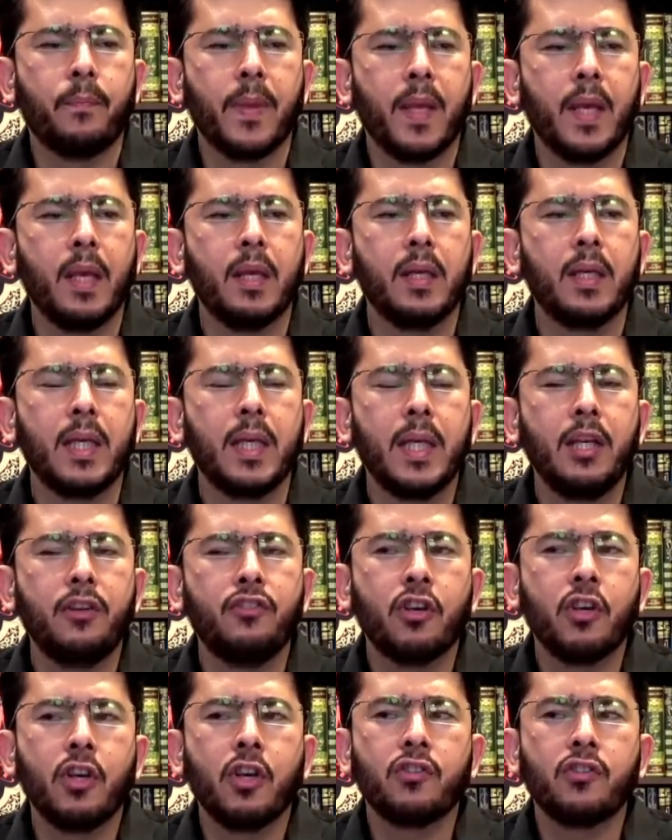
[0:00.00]
and
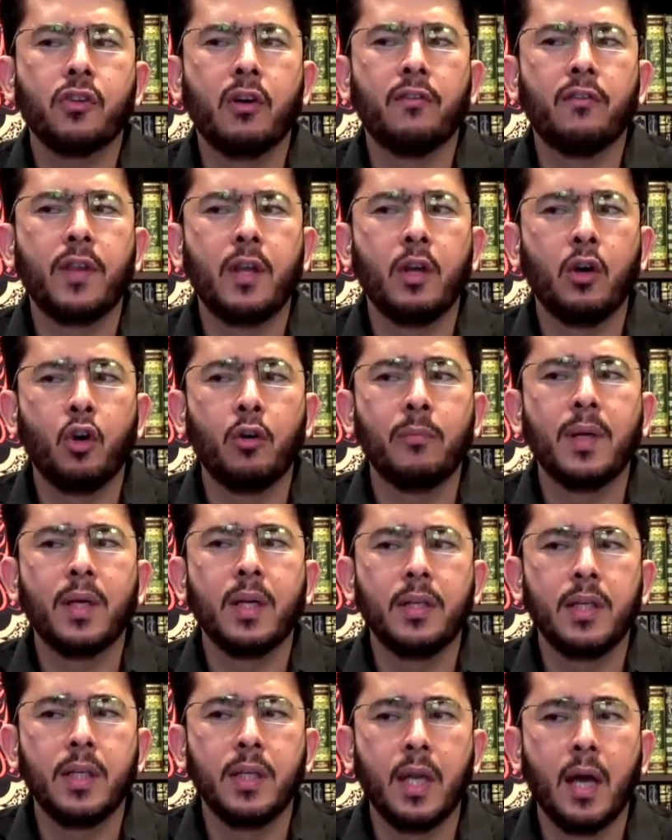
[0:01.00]
teachings of the
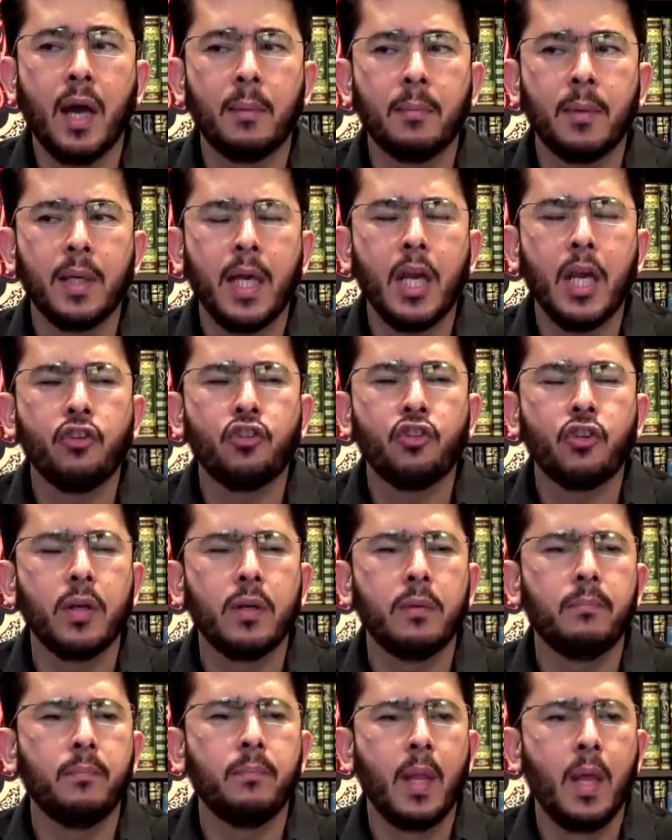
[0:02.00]
Umari
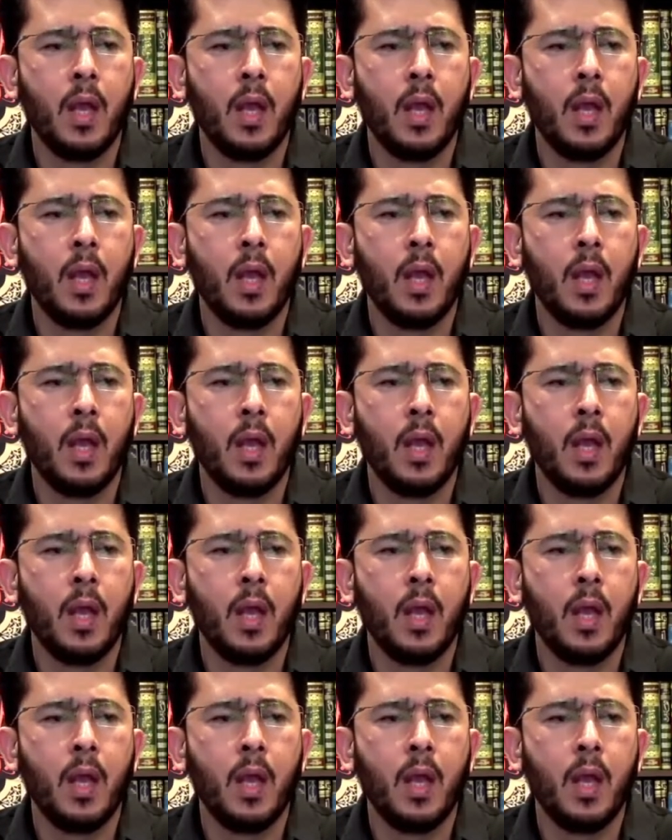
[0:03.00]
denomination